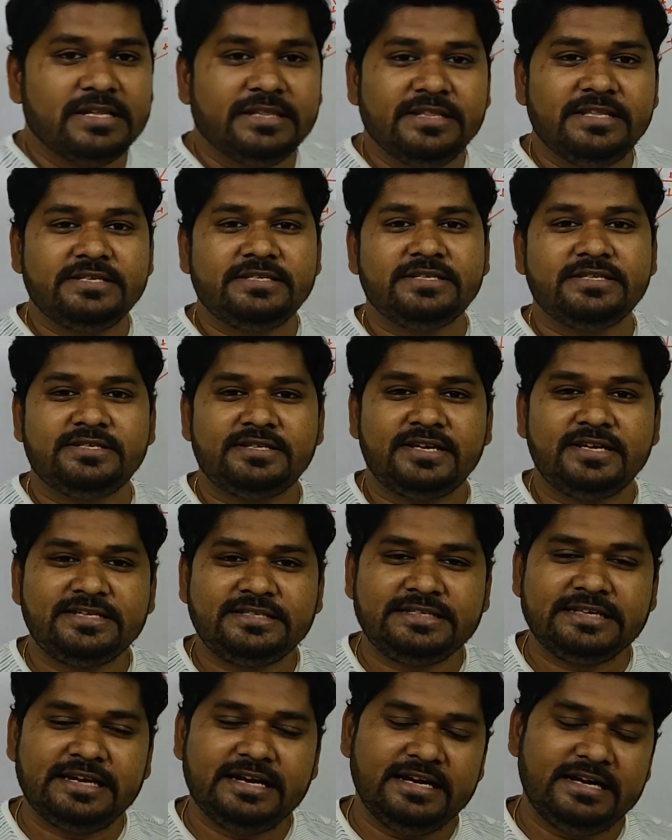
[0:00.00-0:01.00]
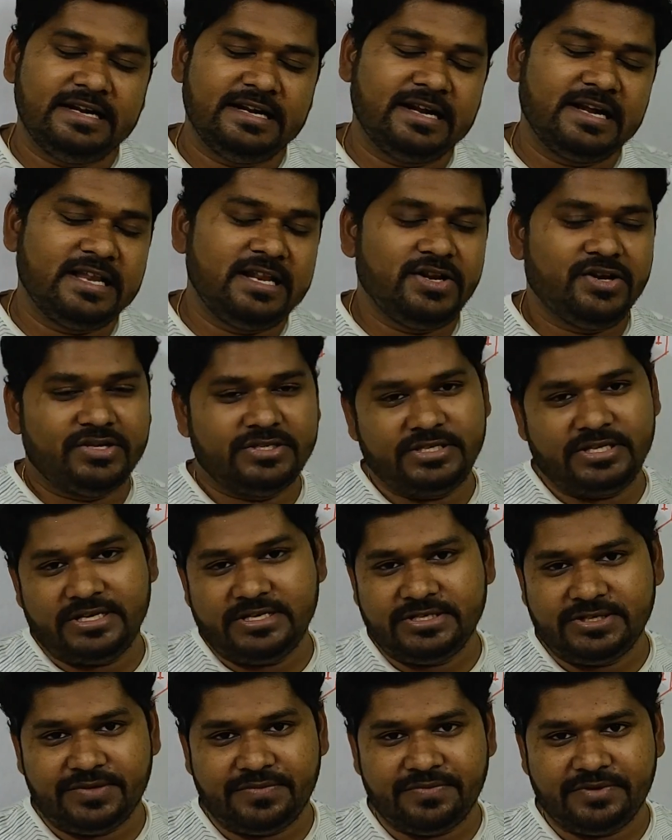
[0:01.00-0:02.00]
This is a cylindrical
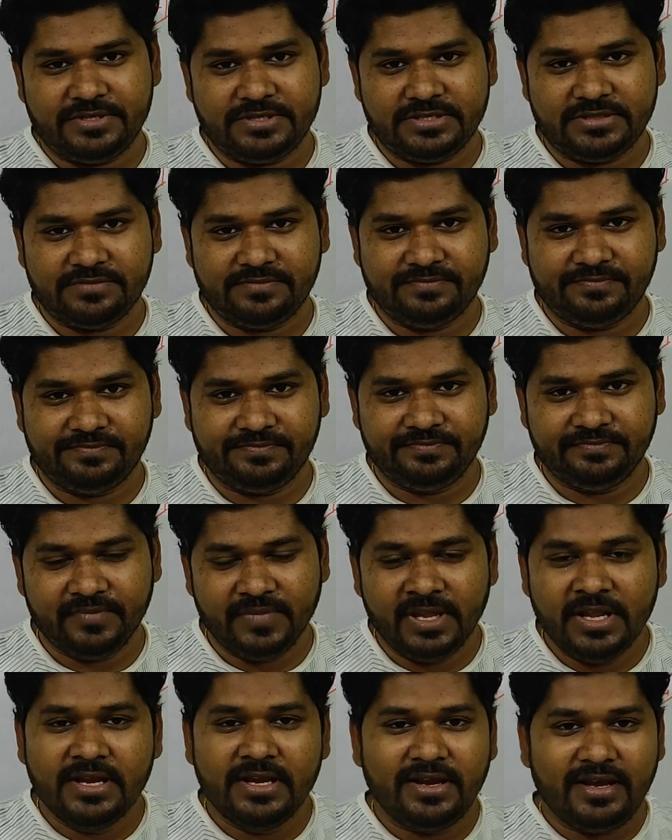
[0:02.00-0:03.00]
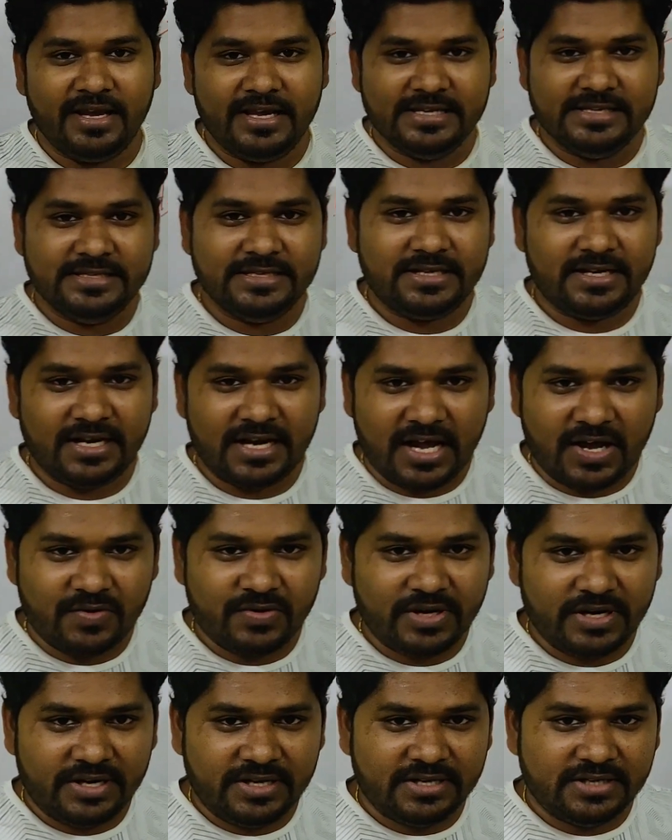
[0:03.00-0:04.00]
Gaussian surface. Is it
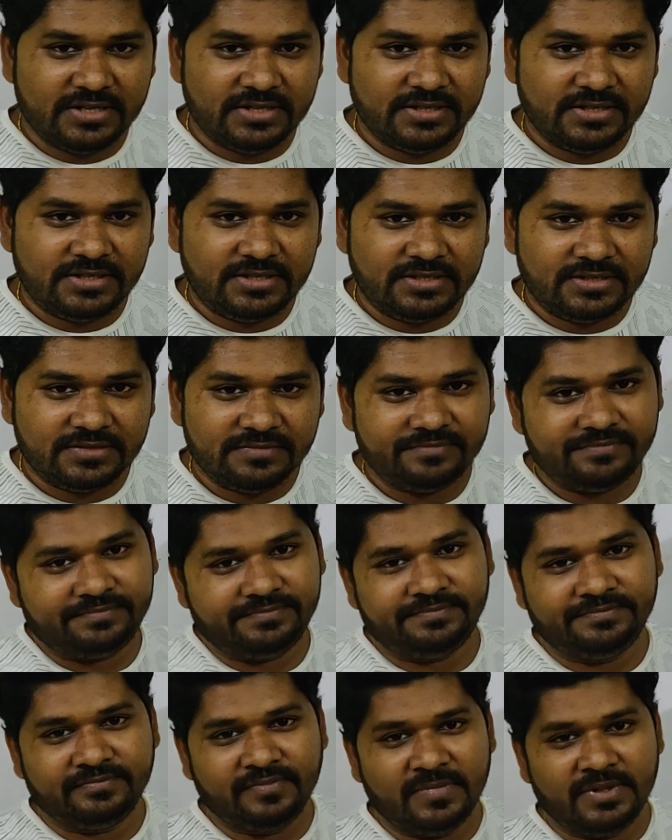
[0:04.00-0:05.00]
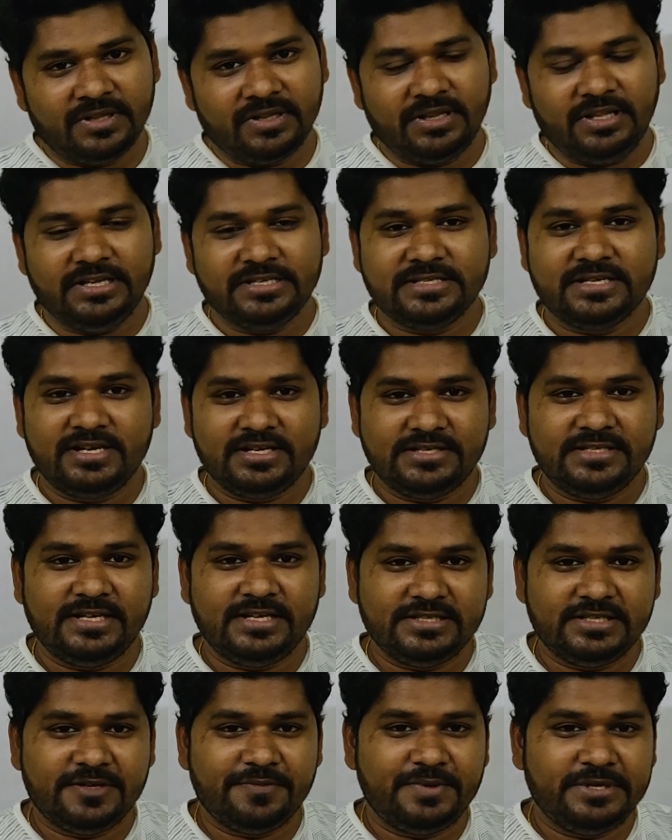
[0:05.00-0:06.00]
now clear? This
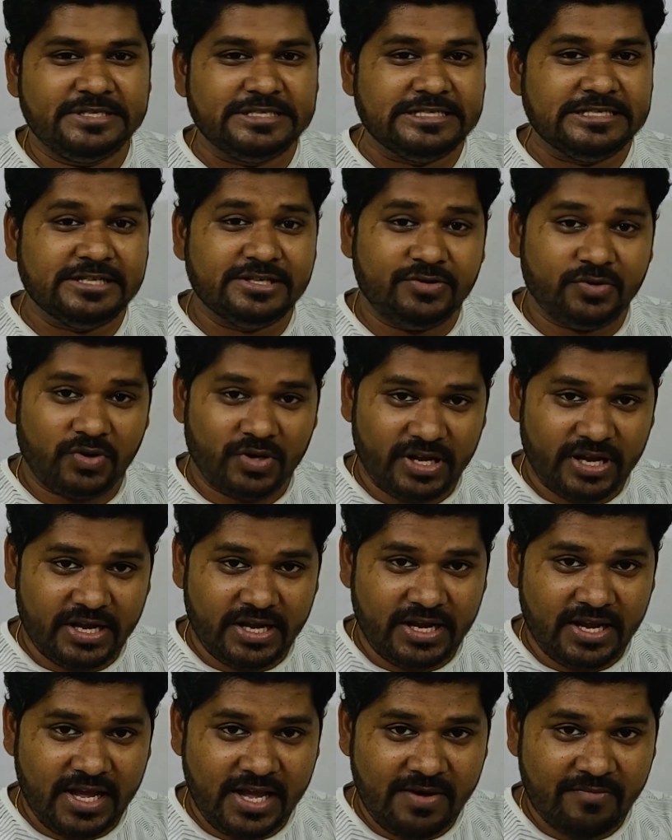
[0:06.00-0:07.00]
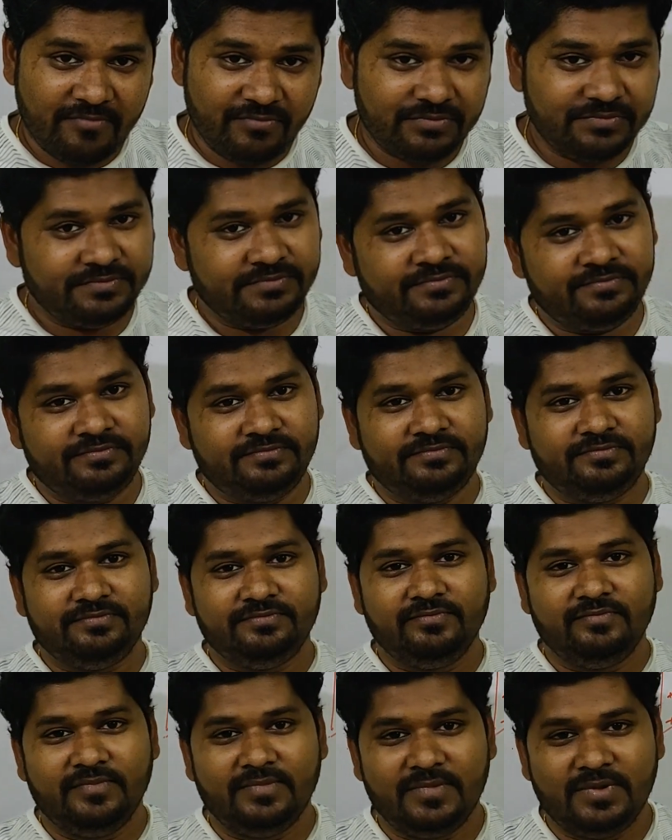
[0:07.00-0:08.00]
Gaussian surface, is it okay?
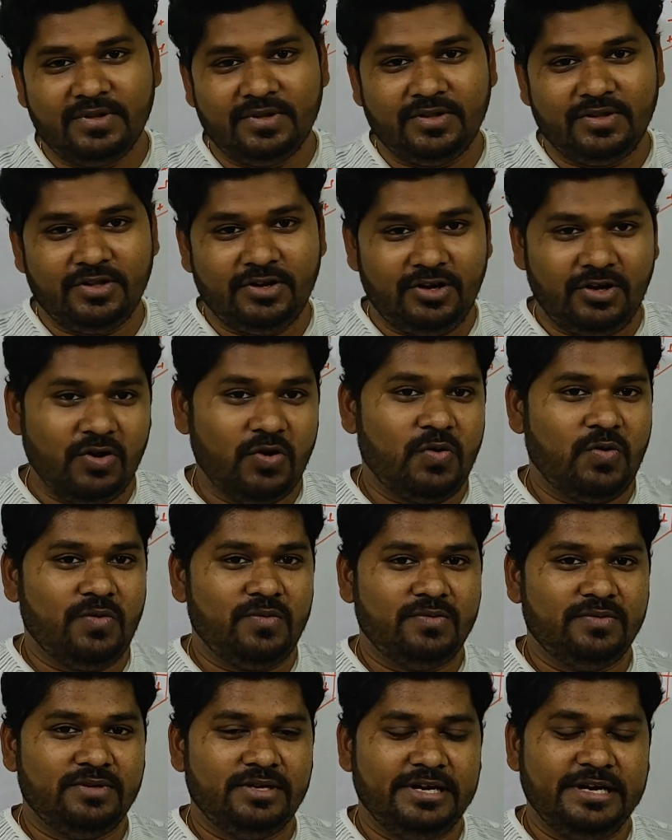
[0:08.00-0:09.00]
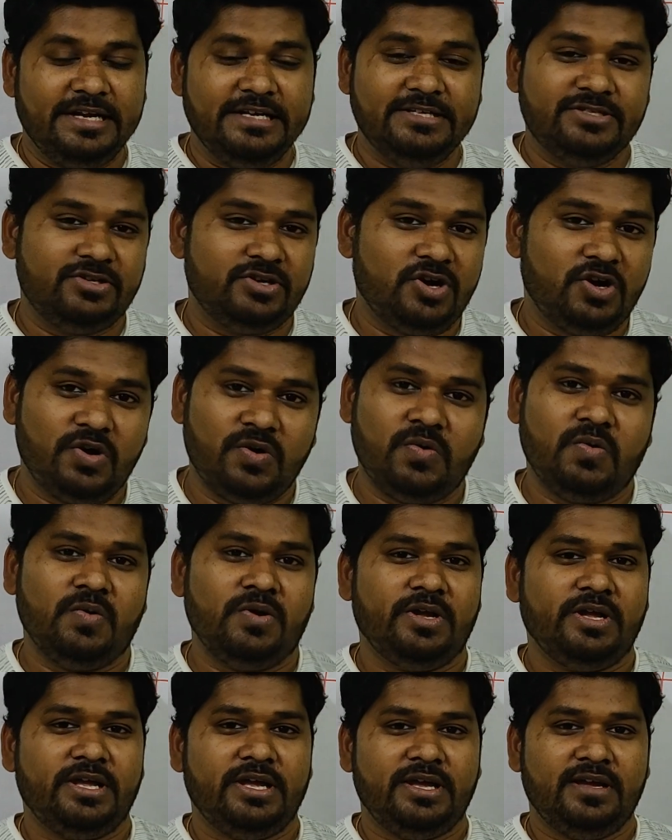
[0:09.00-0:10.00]
No, it is not
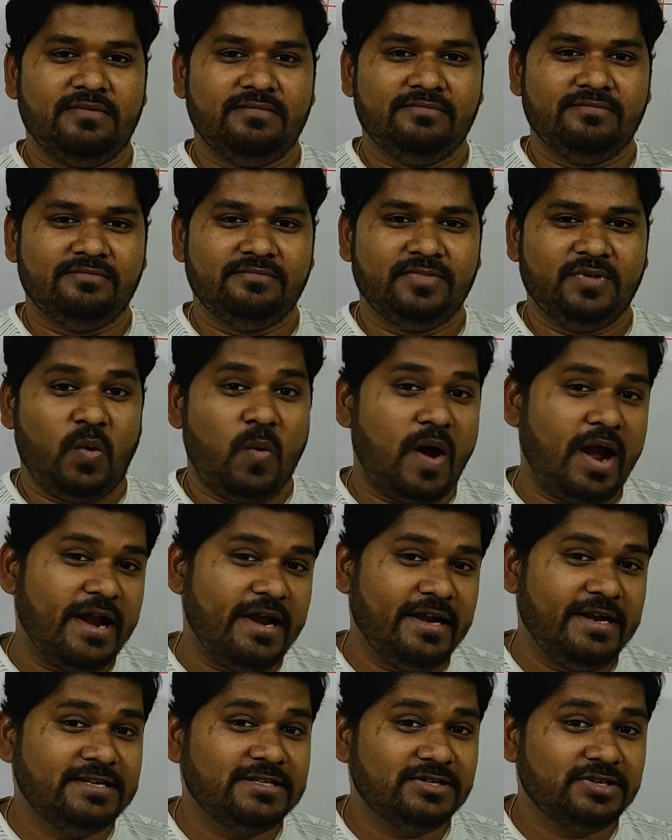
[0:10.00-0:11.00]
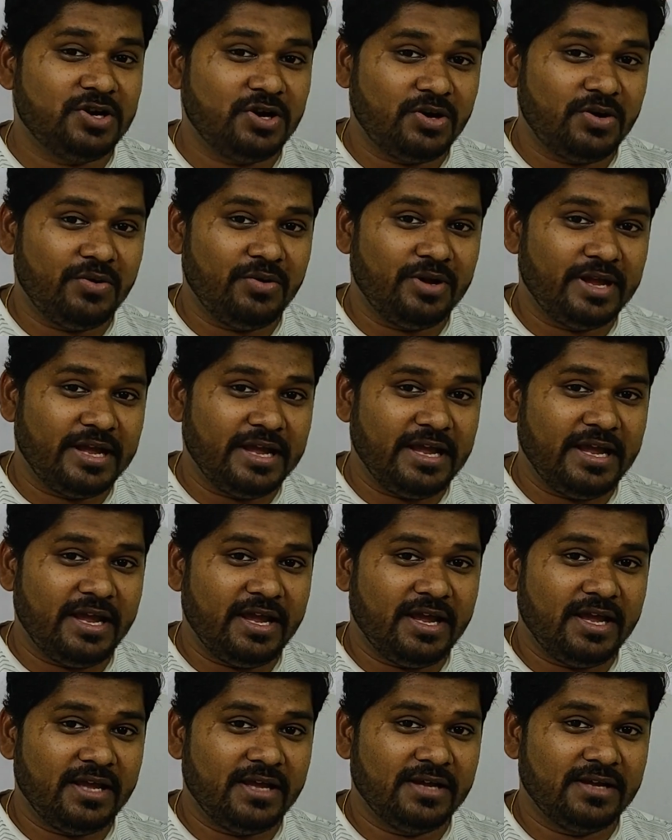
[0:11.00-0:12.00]
okay. Why it is not
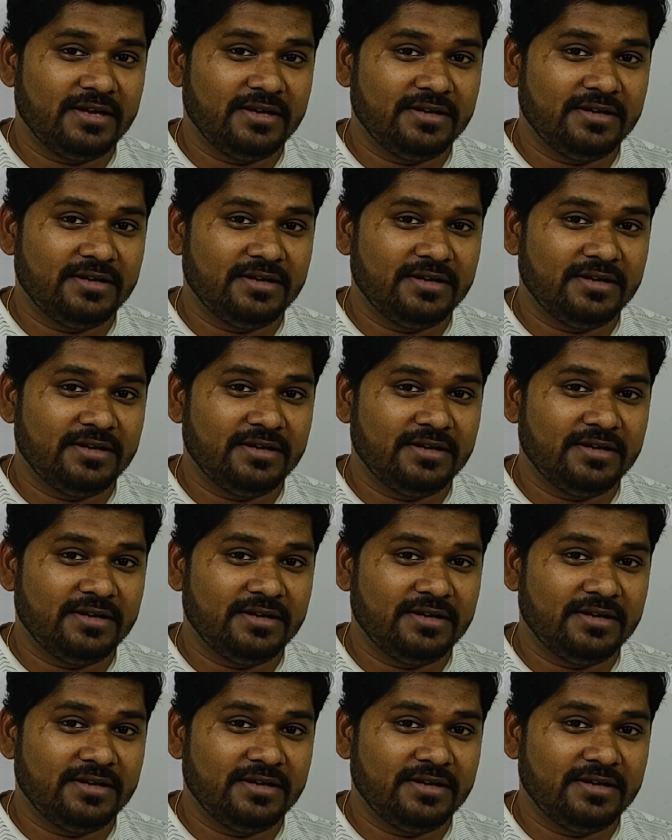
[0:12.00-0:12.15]
okay?